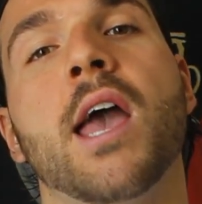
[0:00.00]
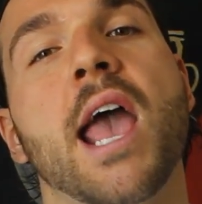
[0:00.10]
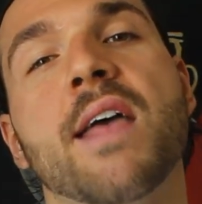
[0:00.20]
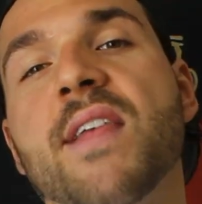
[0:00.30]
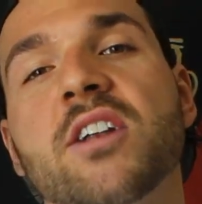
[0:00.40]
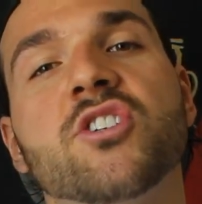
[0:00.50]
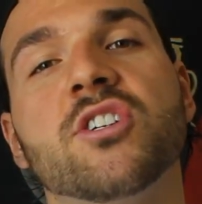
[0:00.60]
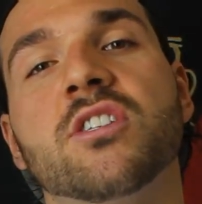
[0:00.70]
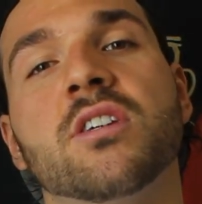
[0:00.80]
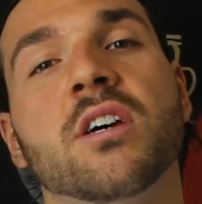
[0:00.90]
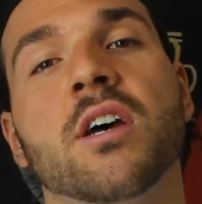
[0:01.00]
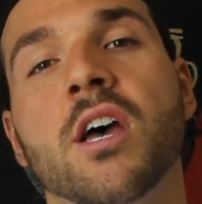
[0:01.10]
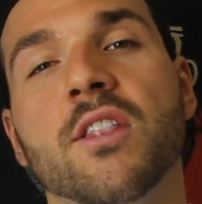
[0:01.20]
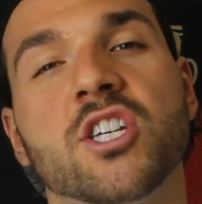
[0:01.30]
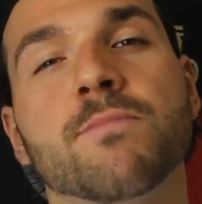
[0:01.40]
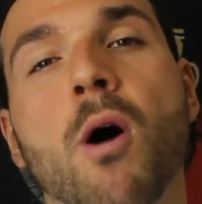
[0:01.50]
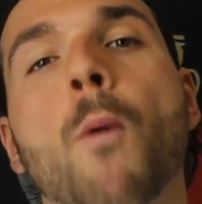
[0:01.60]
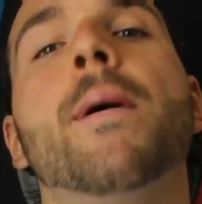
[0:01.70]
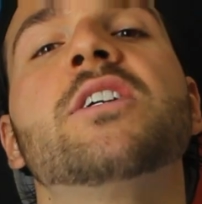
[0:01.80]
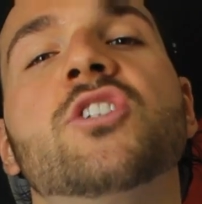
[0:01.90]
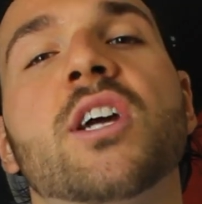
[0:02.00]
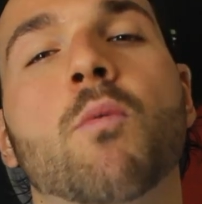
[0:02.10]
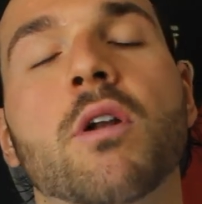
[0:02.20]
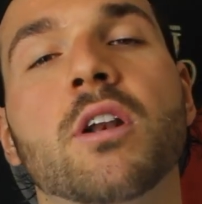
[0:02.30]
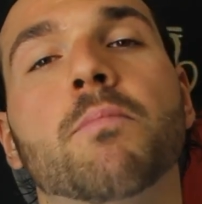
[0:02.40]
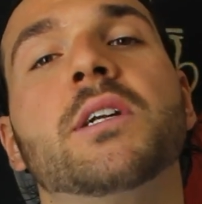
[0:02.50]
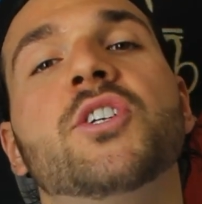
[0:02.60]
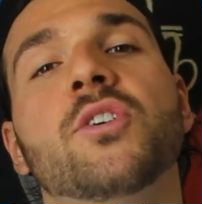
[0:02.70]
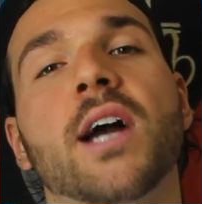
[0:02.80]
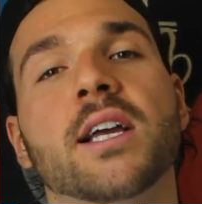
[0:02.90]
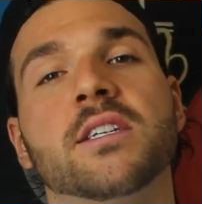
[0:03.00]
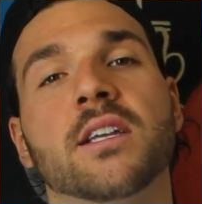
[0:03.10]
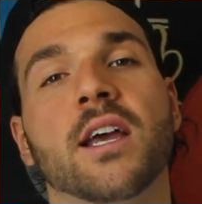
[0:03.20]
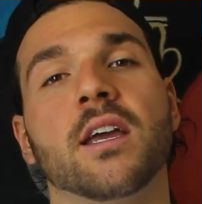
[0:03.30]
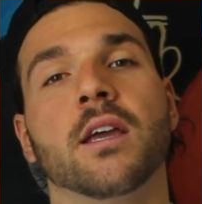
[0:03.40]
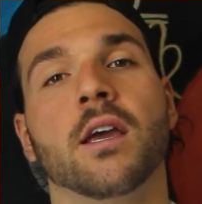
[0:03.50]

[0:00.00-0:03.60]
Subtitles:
And that's just the small message I wanted to bring to you guys today.